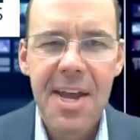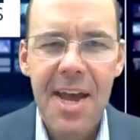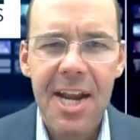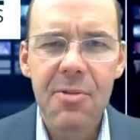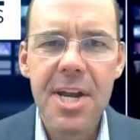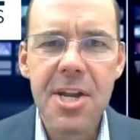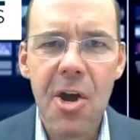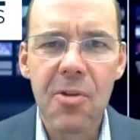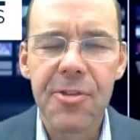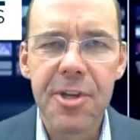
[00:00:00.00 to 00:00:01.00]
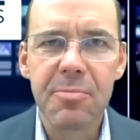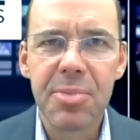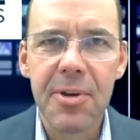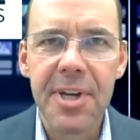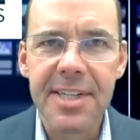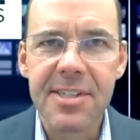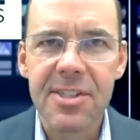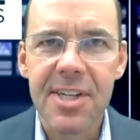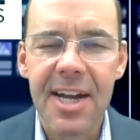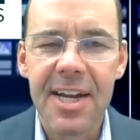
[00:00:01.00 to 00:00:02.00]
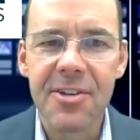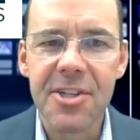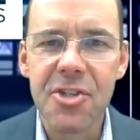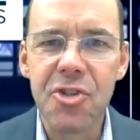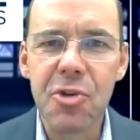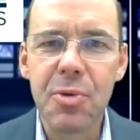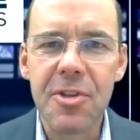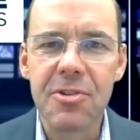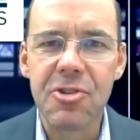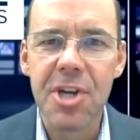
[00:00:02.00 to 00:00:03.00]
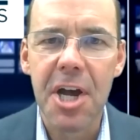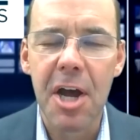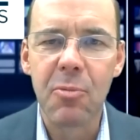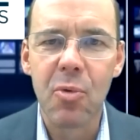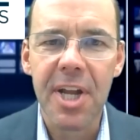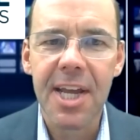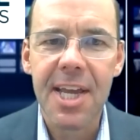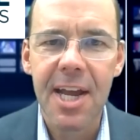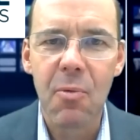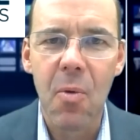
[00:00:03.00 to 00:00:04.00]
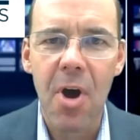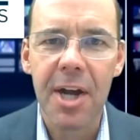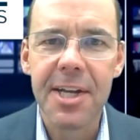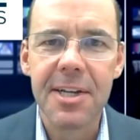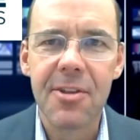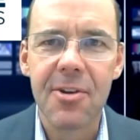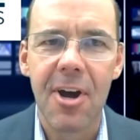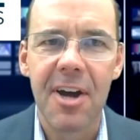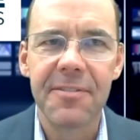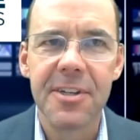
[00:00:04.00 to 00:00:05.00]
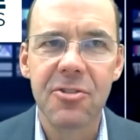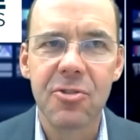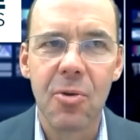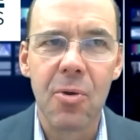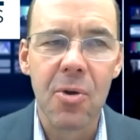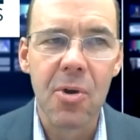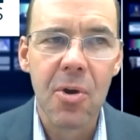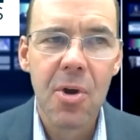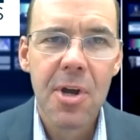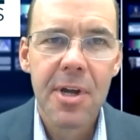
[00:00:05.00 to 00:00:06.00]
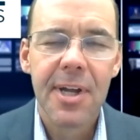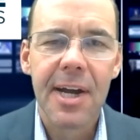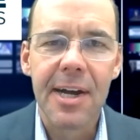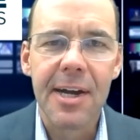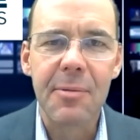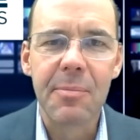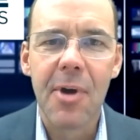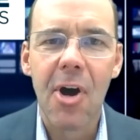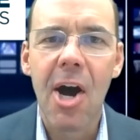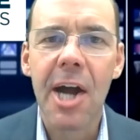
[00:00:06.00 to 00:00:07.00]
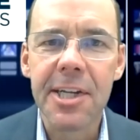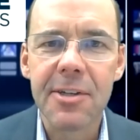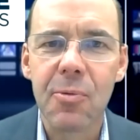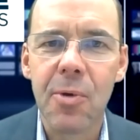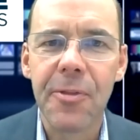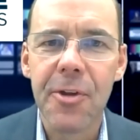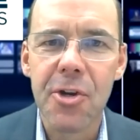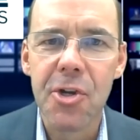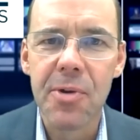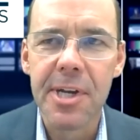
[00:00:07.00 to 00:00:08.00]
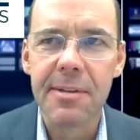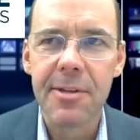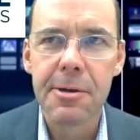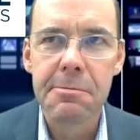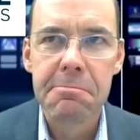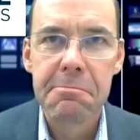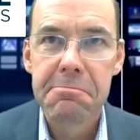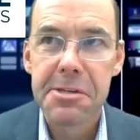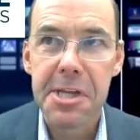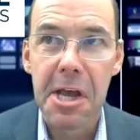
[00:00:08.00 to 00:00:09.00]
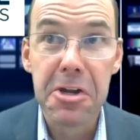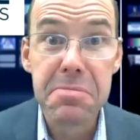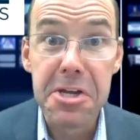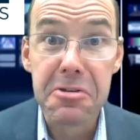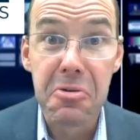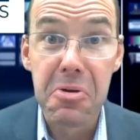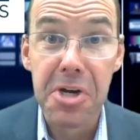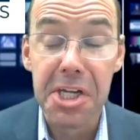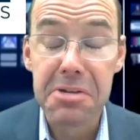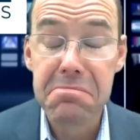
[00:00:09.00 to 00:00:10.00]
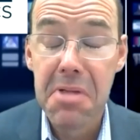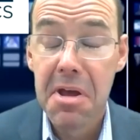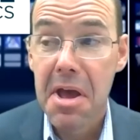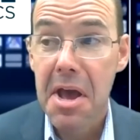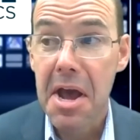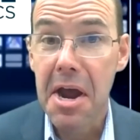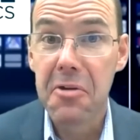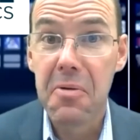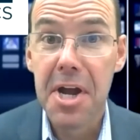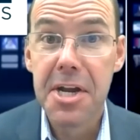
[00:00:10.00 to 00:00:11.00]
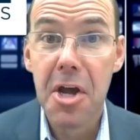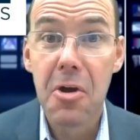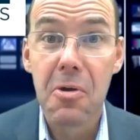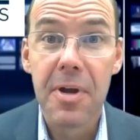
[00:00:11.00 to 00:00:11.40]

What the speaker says: How do I know that the employee I just hired is doing their job when I can't walk into their office or audit what they're doing? They're telling me they're working. How do I know?